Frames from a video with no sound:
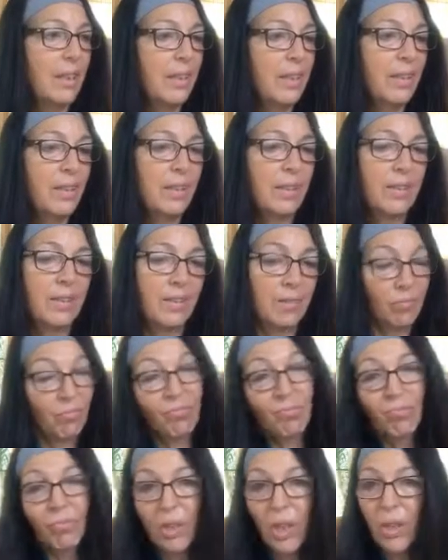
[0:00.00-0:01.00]
is
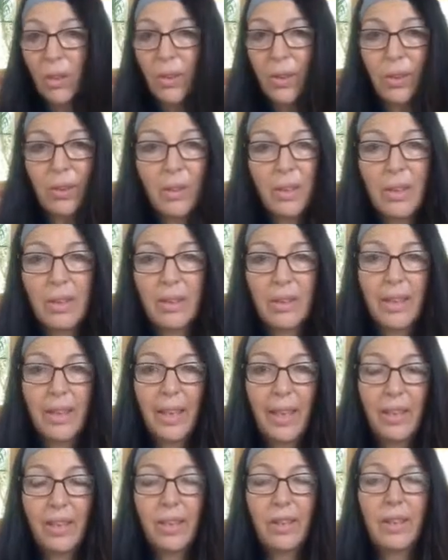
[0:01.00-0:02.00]
also
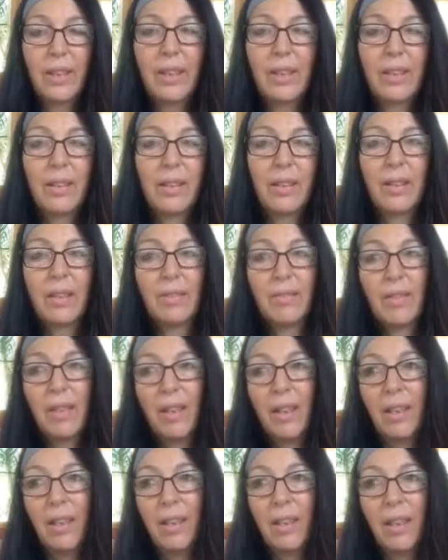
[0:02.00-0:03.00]
clearly energy healing.
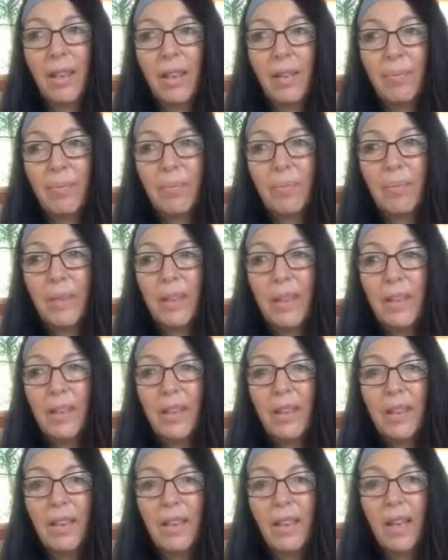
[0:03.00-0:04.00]
And
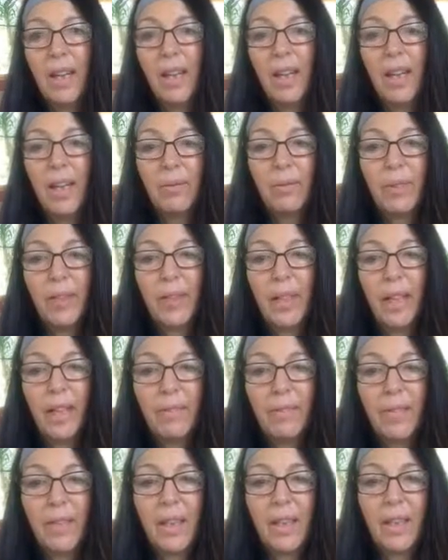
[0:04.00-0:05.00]
we
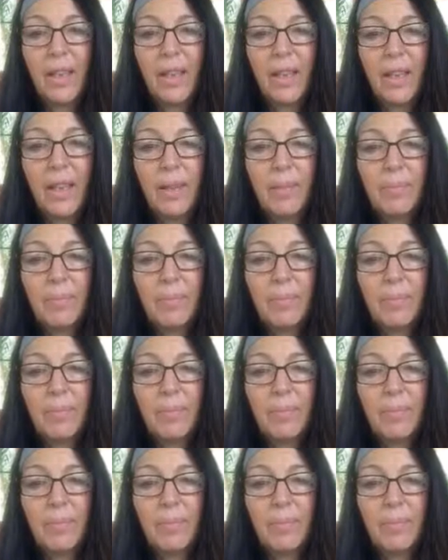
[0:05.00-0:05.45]
have the